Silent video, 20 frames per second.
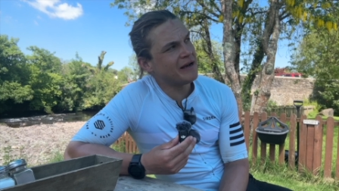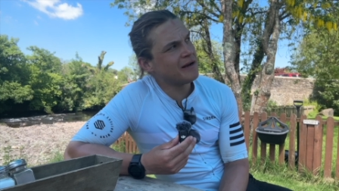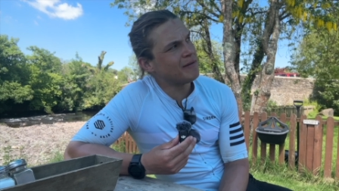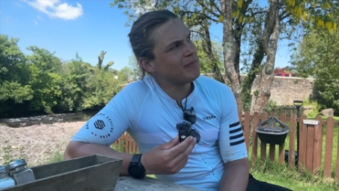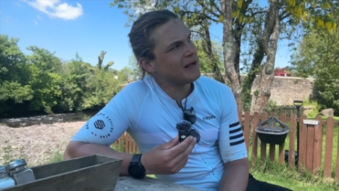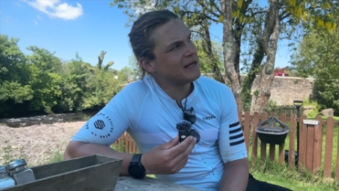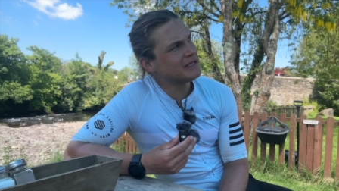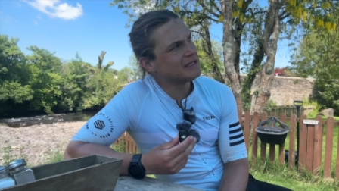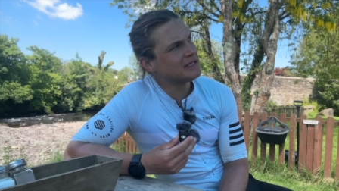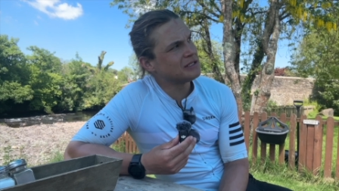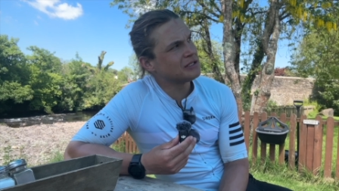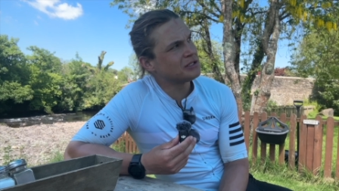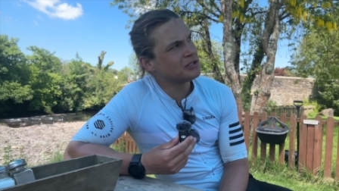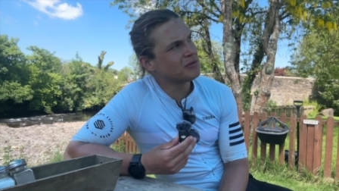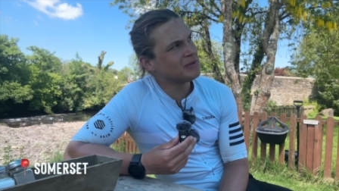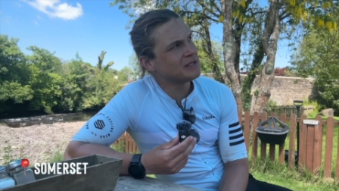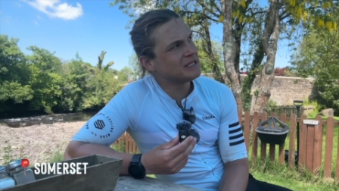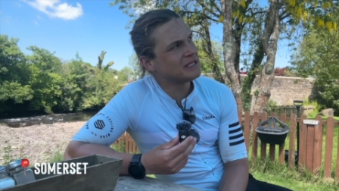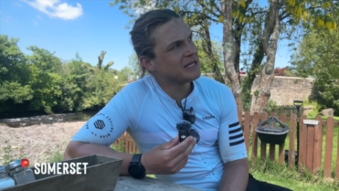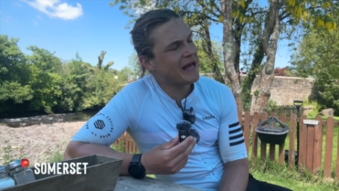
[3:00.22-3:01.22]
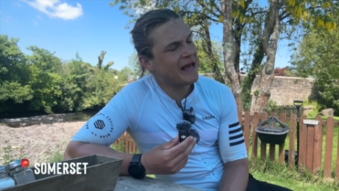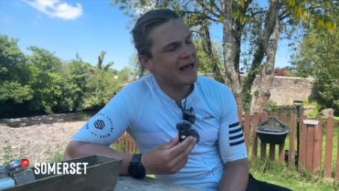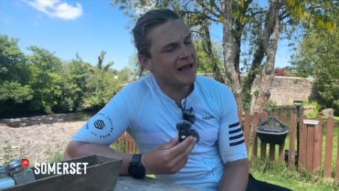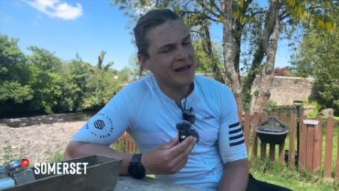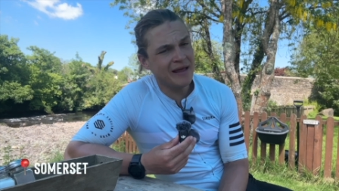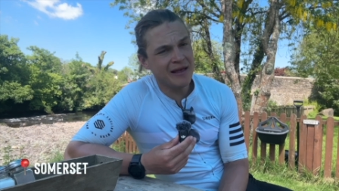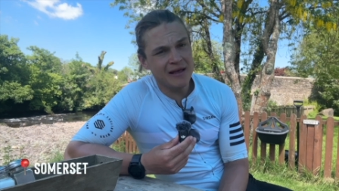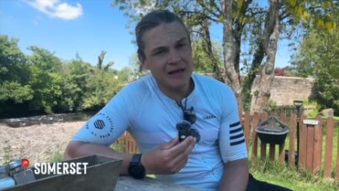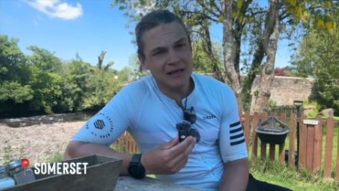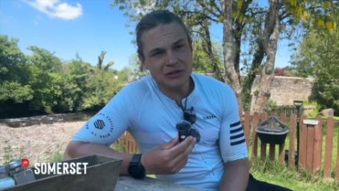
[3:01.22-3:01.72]
a place in Somerset.
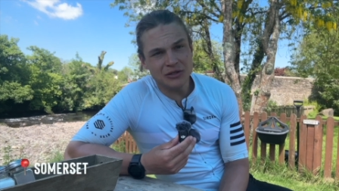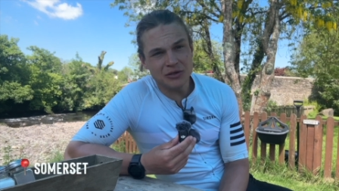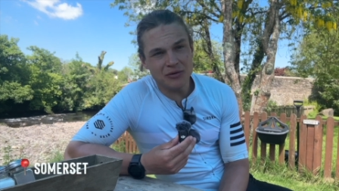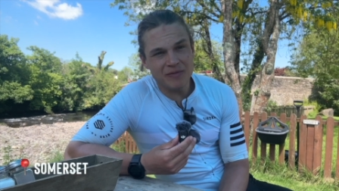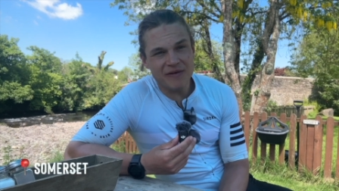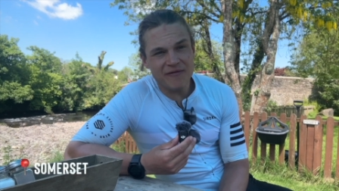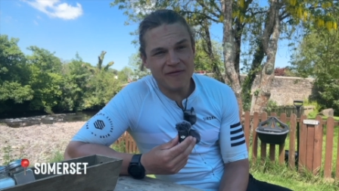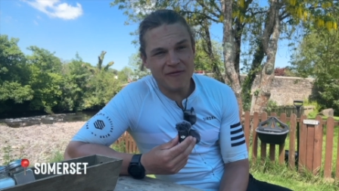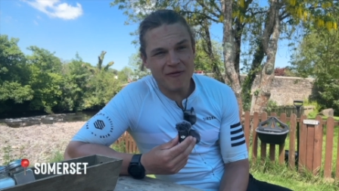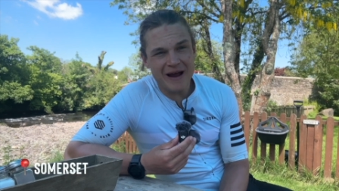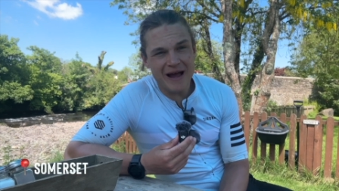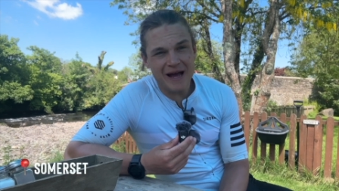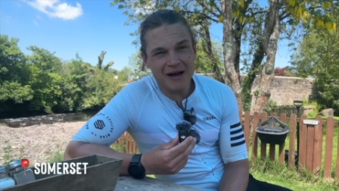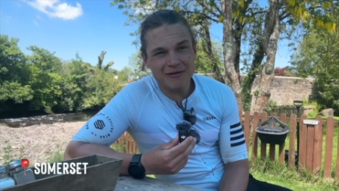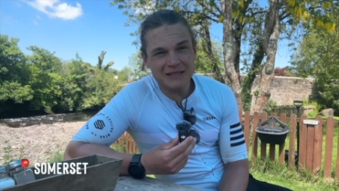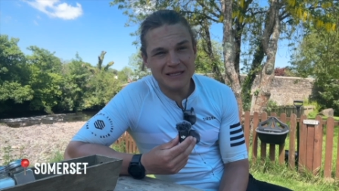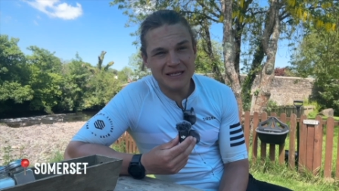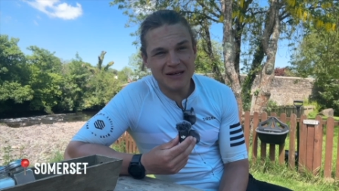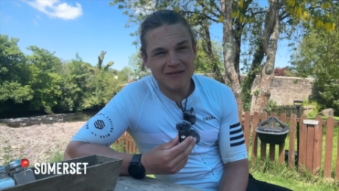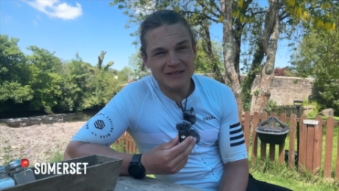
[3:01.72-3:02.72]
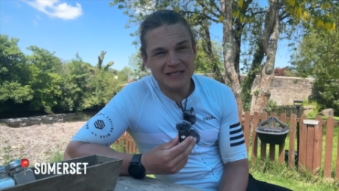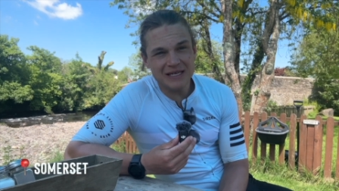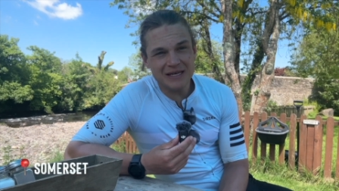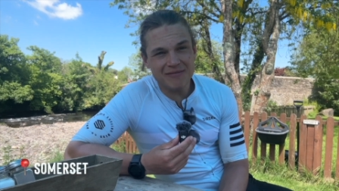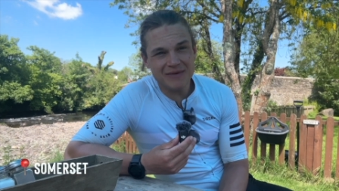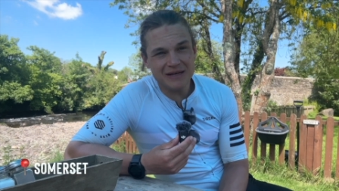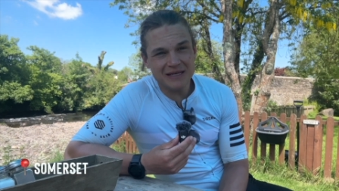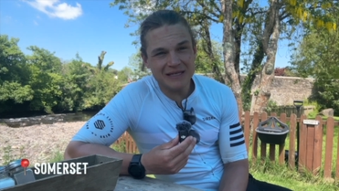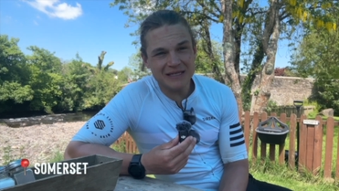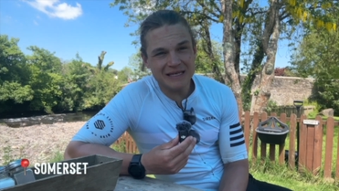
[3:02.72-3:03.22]
Took me 3 hours, 17
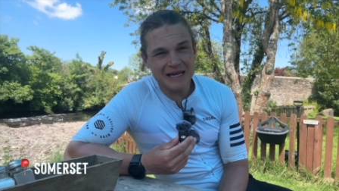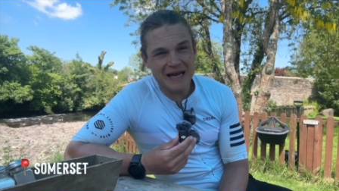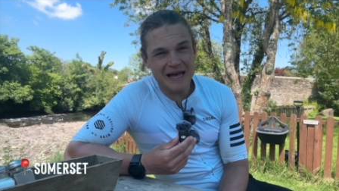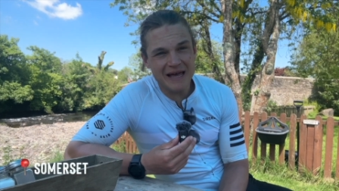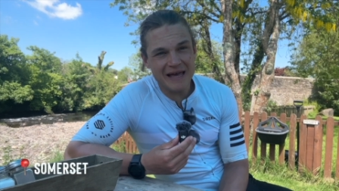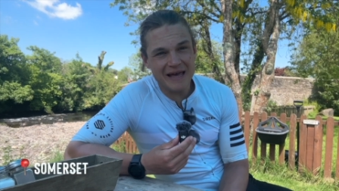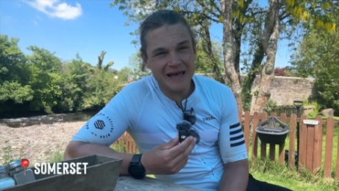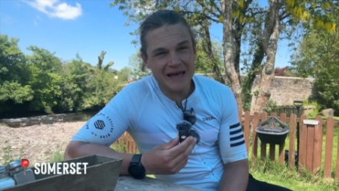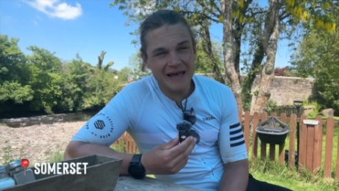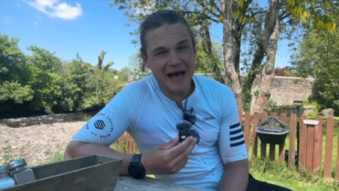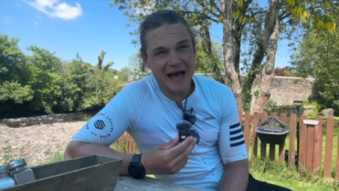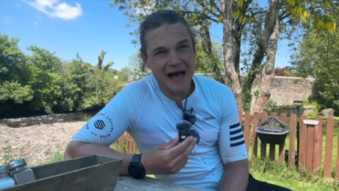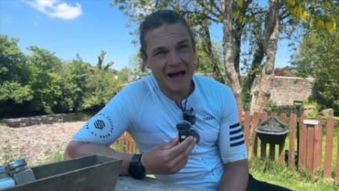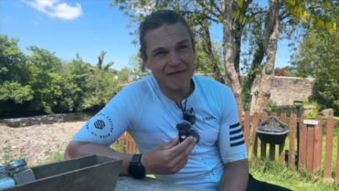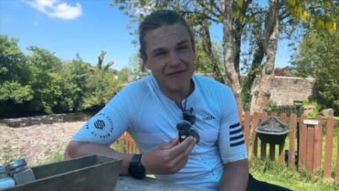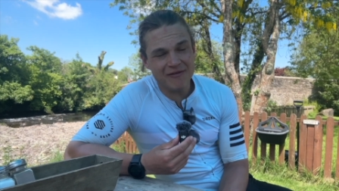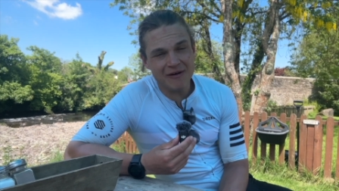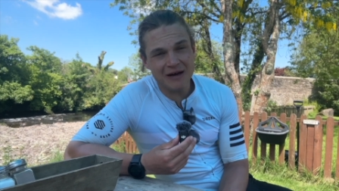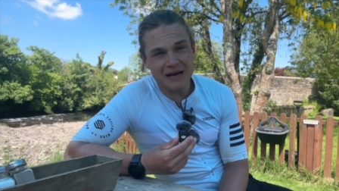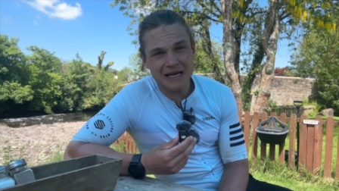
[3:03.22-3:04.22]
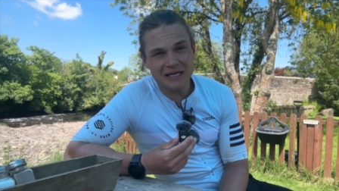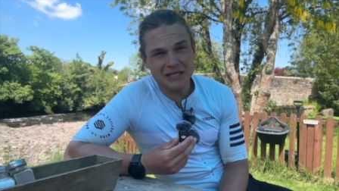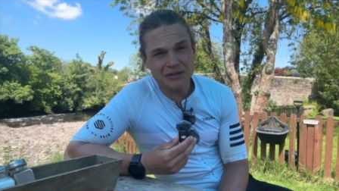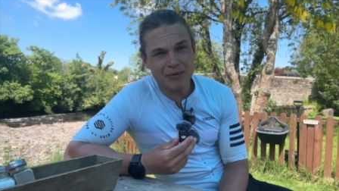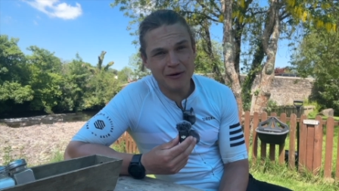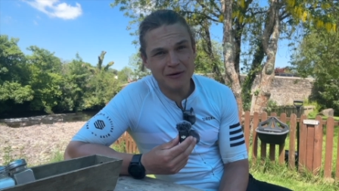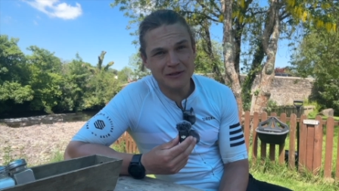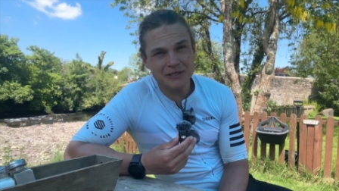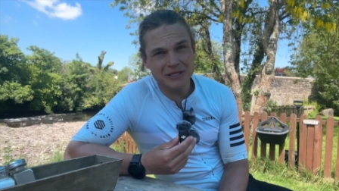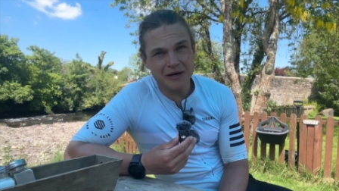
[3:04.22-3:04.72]
minutes to get here. After I last
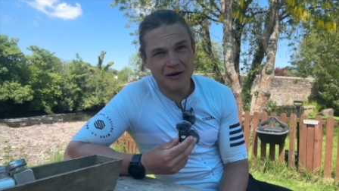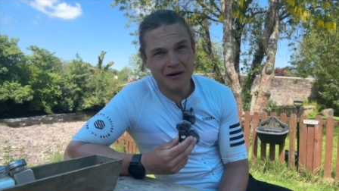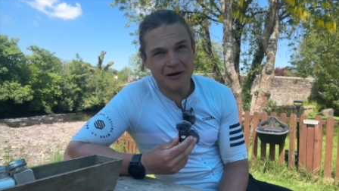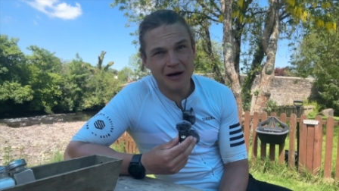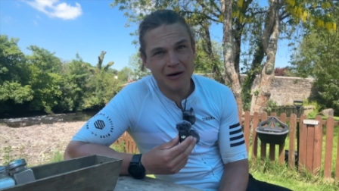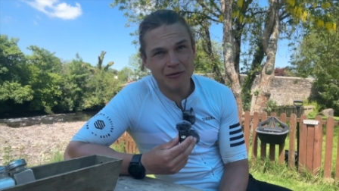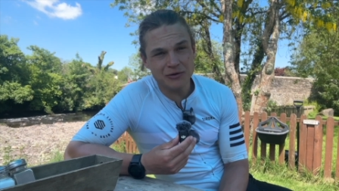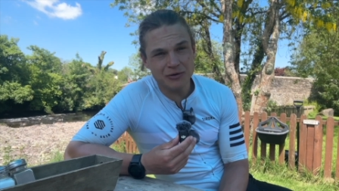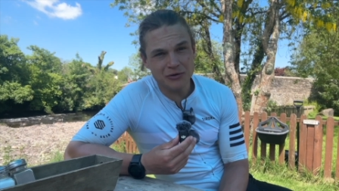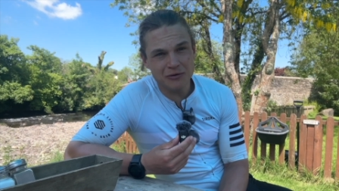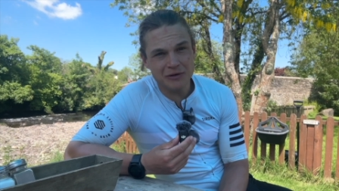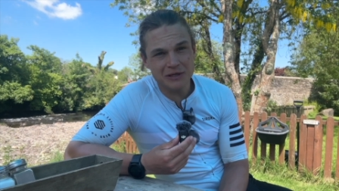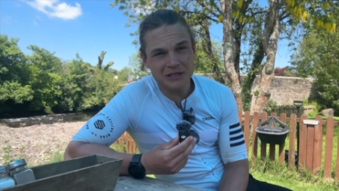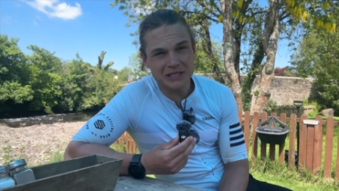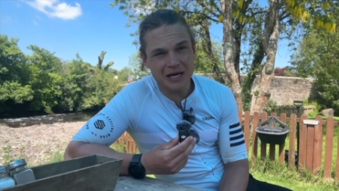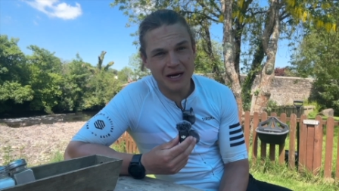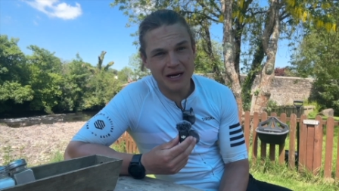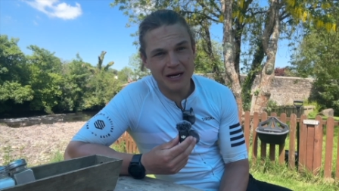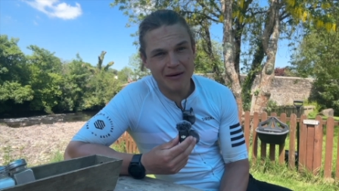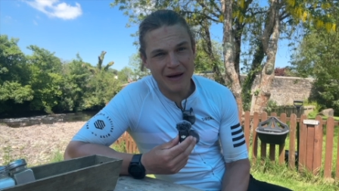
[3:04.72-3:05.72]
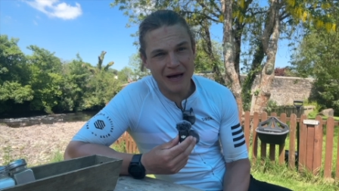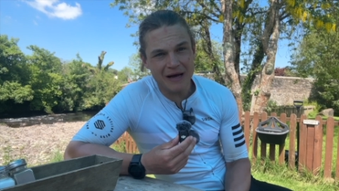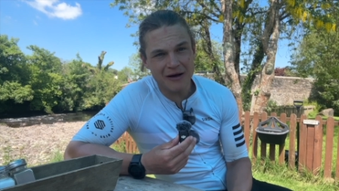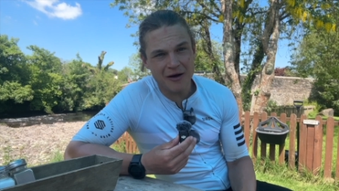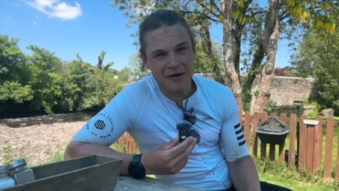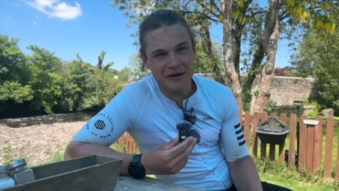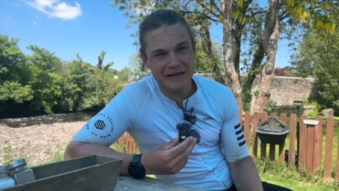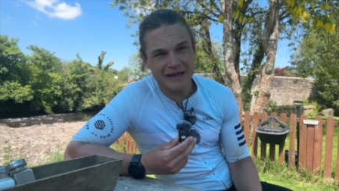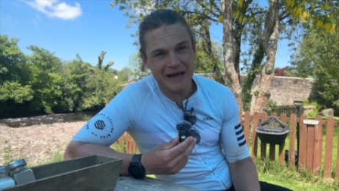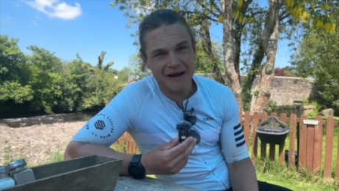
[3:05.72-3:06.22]
spoke to you, I was all excited about
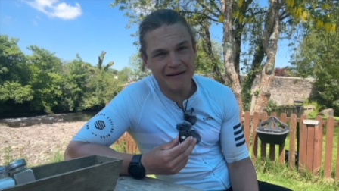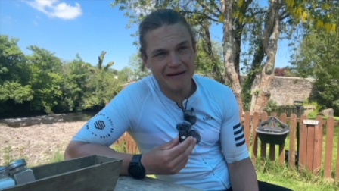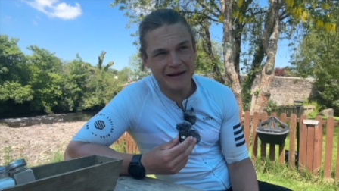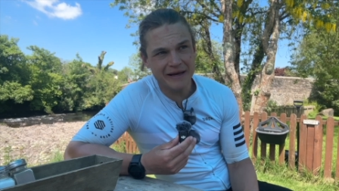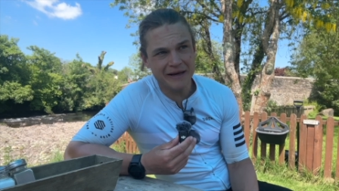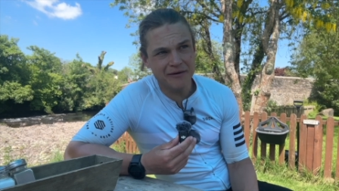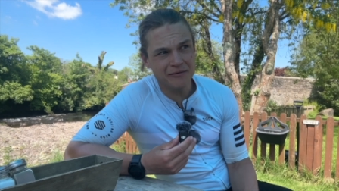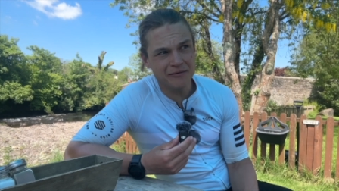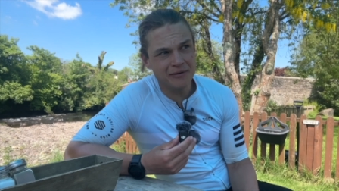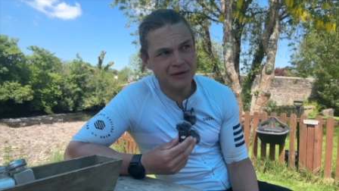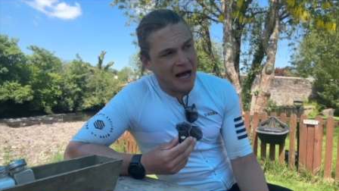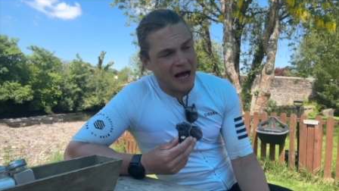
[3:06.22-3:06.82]
going downhill.